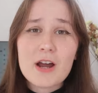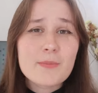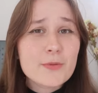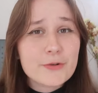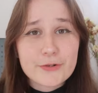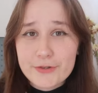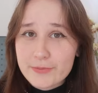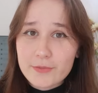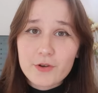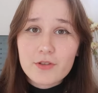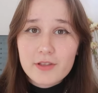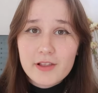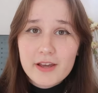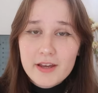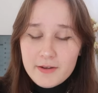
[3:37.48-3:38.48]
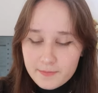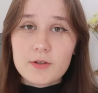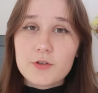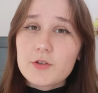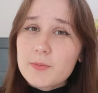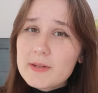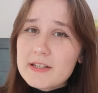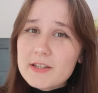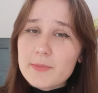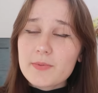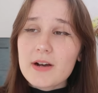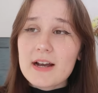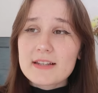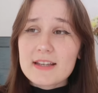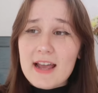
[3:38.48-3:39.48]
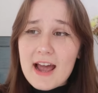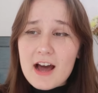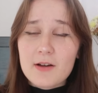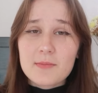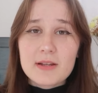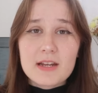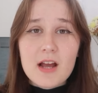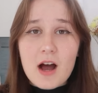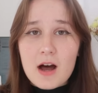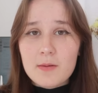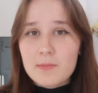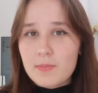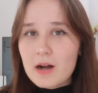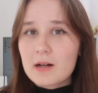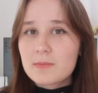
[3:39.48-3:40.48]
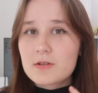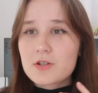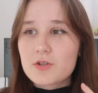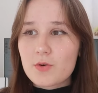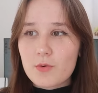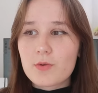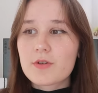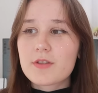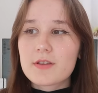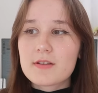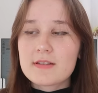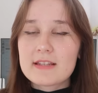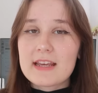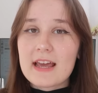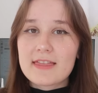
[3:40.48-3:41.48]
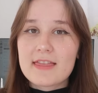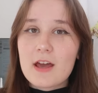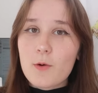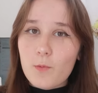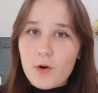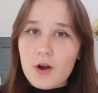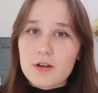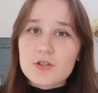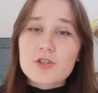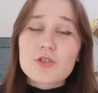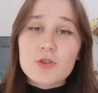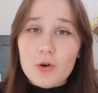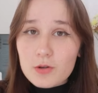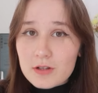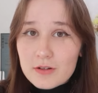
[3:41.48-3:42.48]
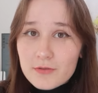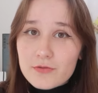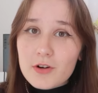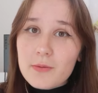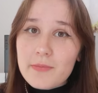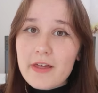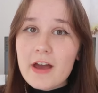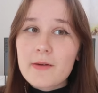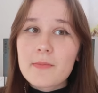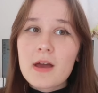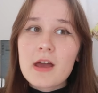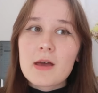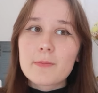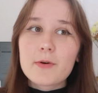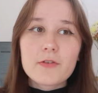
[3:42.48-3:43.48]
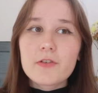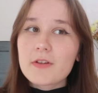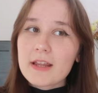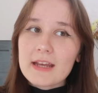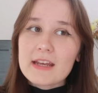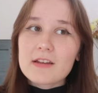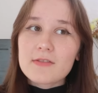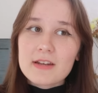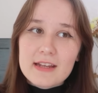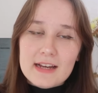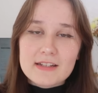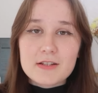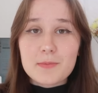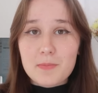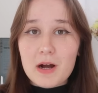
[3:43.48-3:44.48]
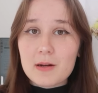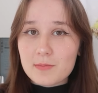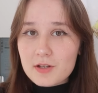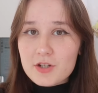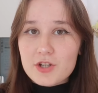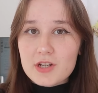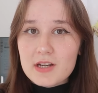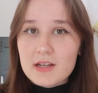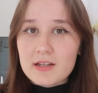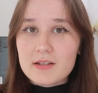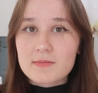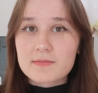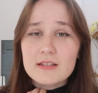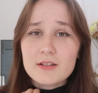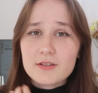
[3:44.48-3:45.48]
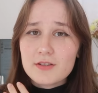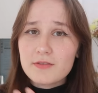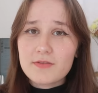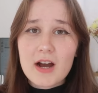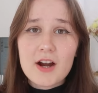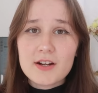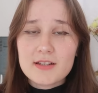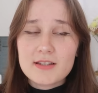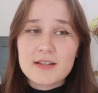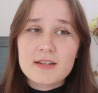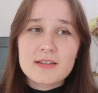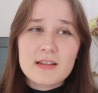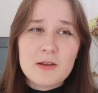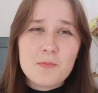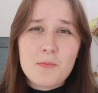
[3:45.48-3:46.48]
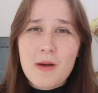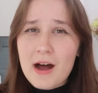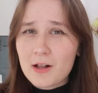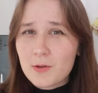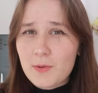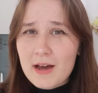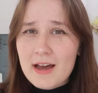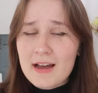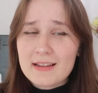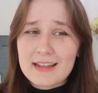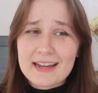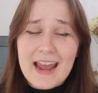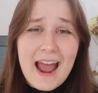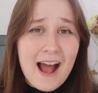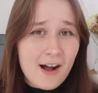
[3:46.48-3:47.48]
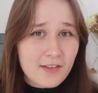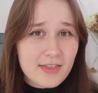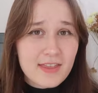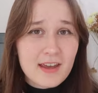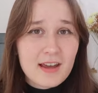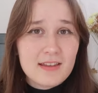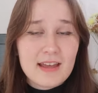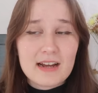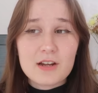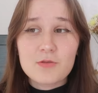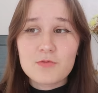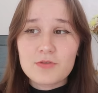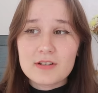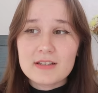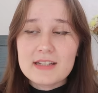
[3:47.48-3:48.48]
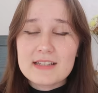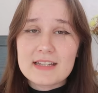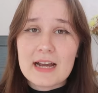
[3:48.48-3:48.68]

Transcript: run more smoothly. You'll be surprised at how many unpublished authors get their work stolen from them before they even get to publish it. There's lots of viruses and malware like out there that can really